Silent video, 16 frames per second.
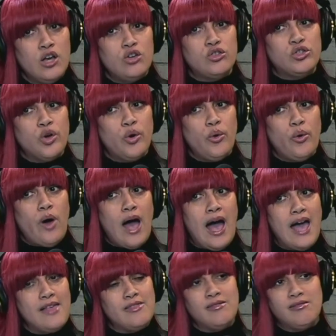So
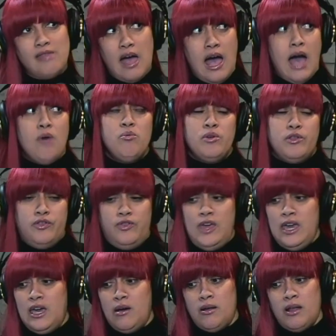I would
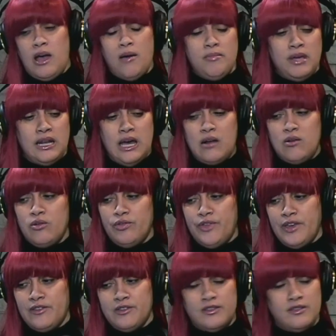think, I mean, I don't
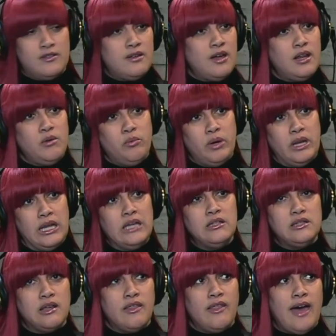think the study went
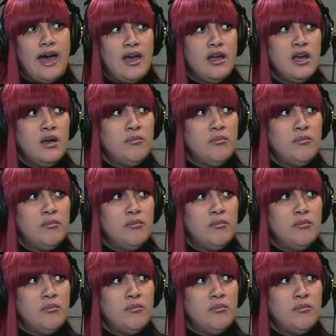into that,